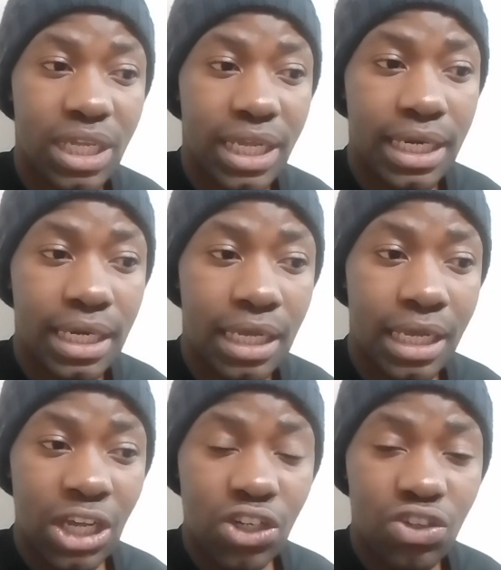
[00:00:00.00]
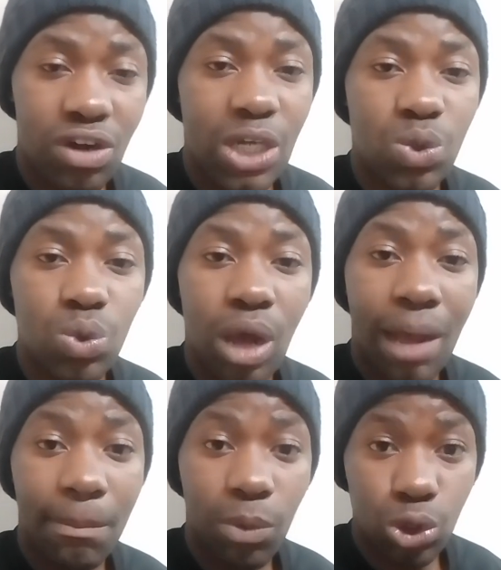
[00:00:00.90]
then try to
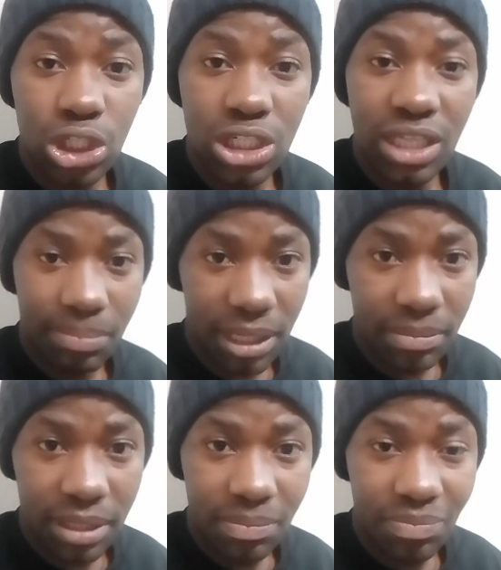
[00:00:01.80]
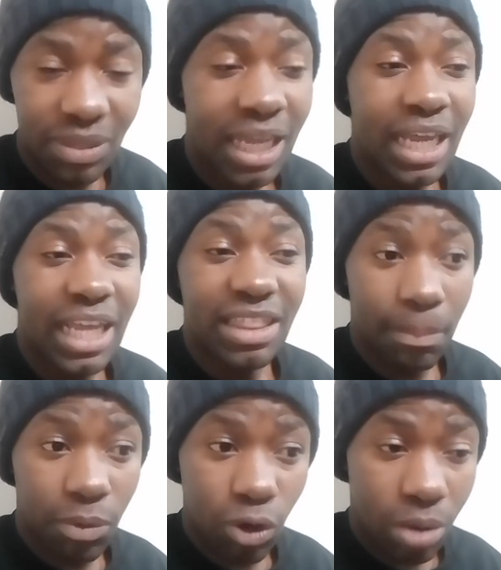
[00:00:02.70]
abort the baby. The
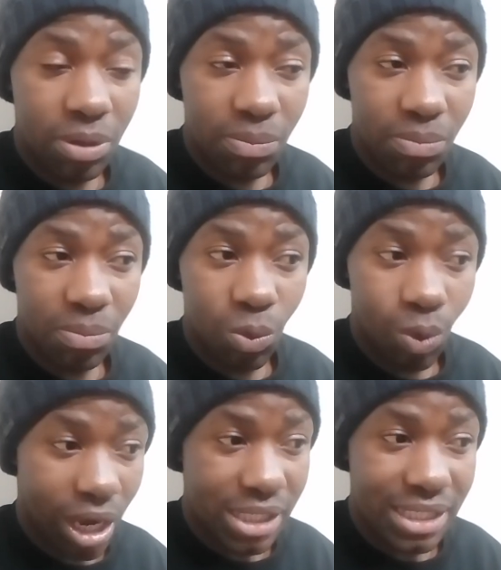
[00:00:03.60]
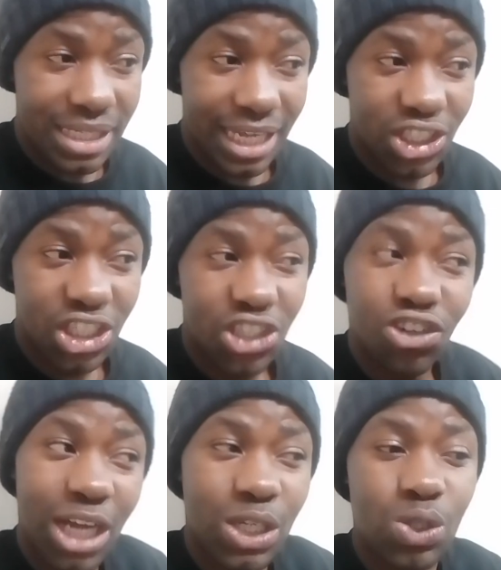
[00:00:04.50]
problem was that she
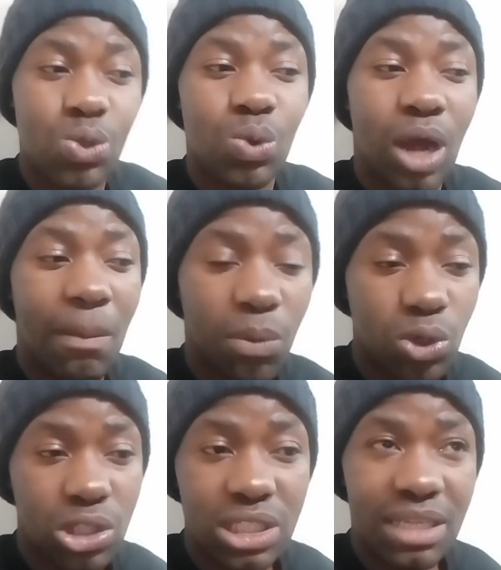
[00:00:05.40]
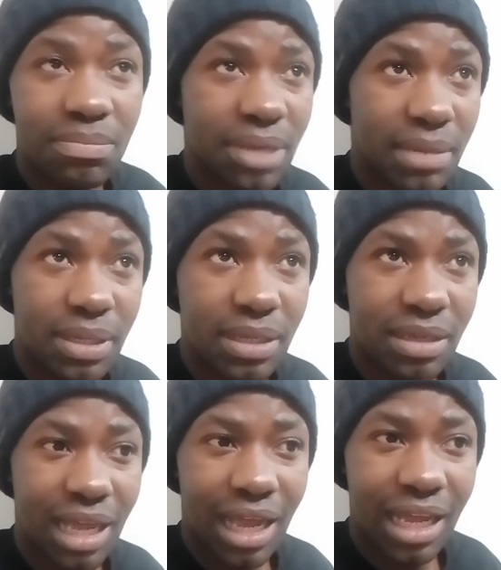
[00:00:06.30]
tried to abort the baby
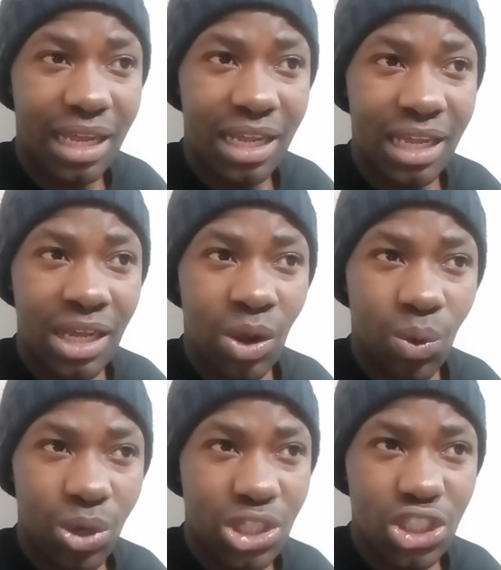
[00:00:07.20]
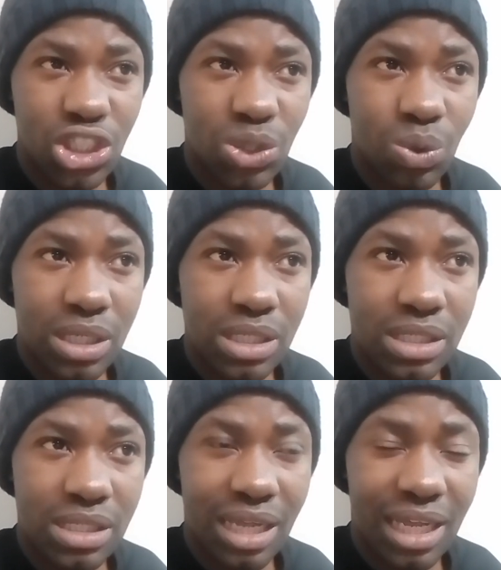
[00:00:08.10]
when she
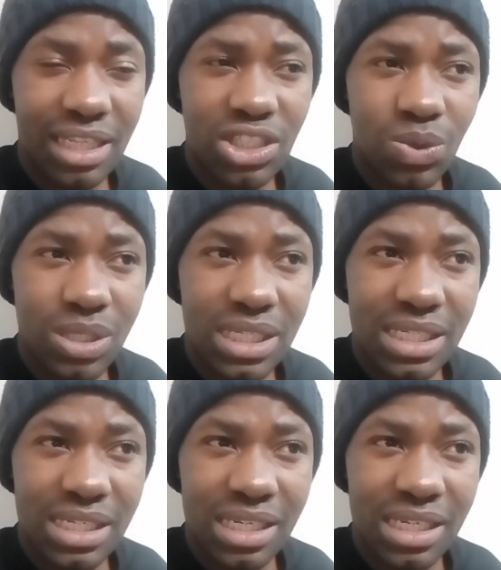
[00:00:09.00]
was, I think she was